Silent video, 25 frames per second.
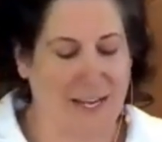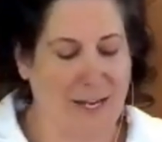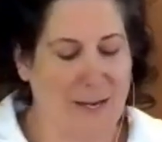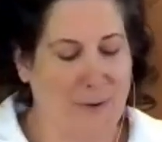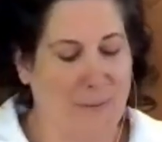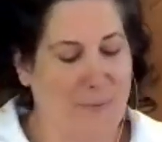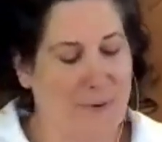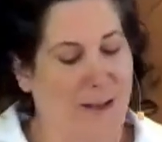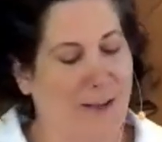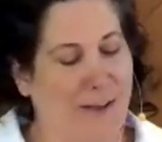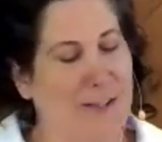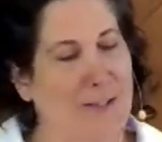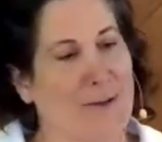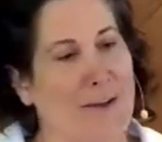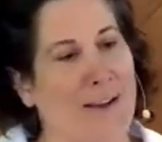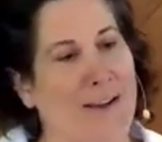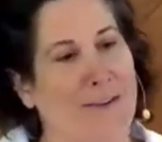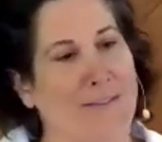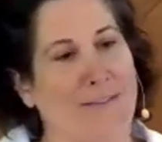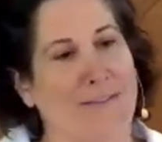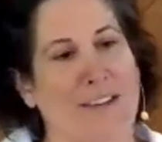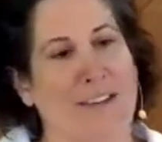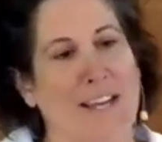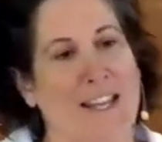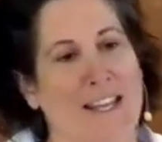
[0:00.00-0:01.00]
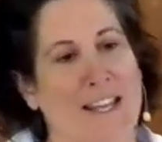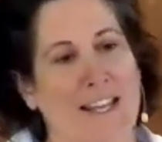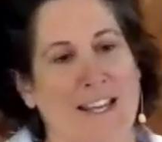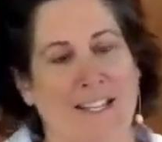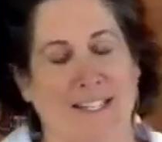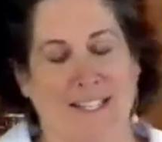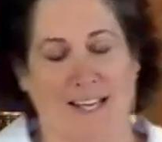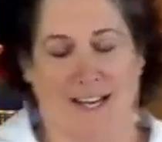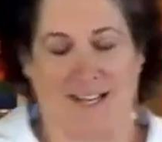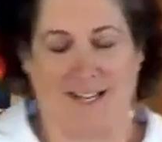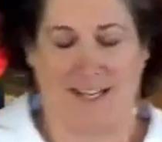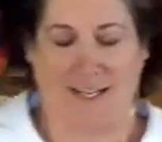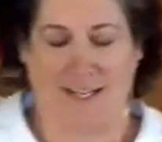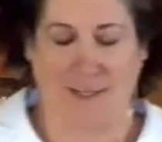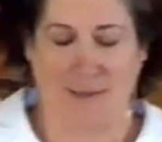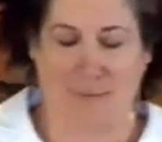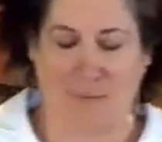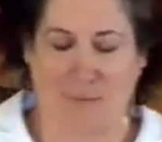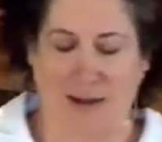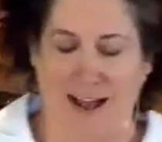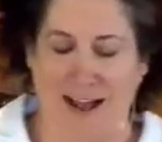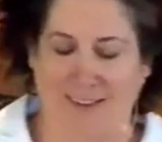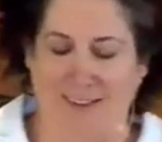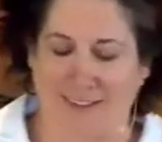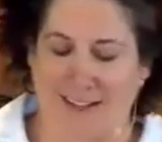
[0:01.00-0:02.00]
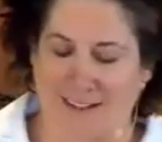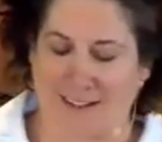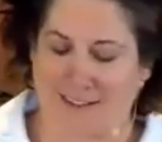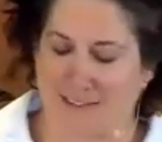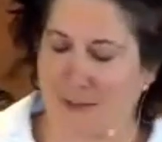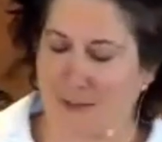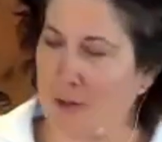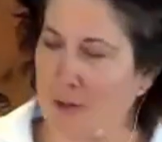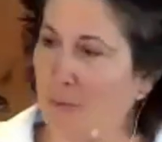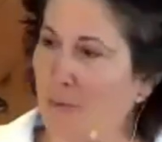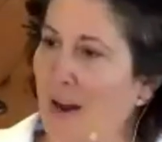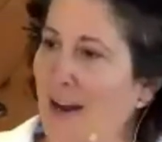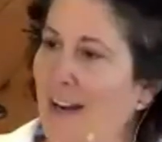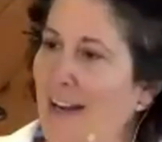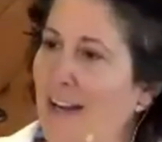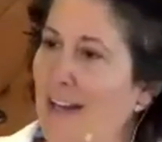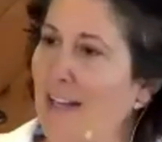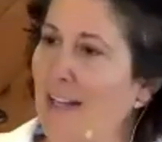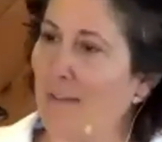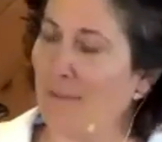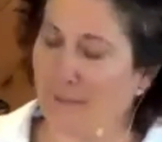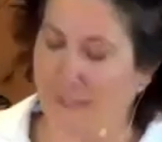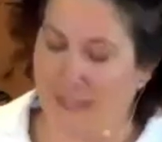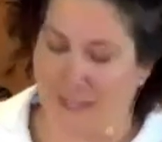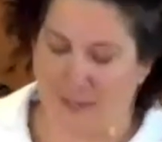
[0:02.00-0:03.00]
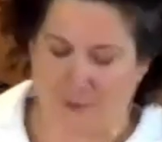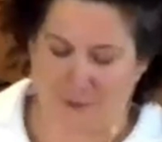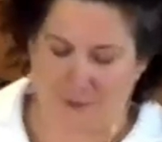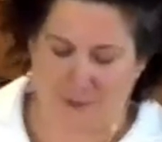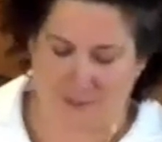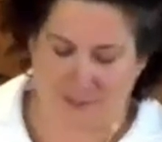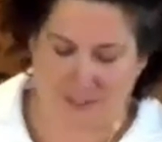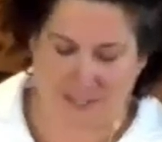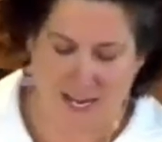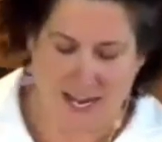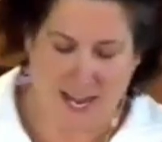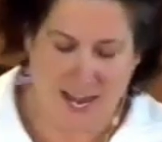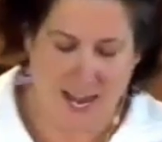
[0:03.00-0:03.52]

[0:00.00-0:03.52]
we also have the attending of rallies, the writing of letters,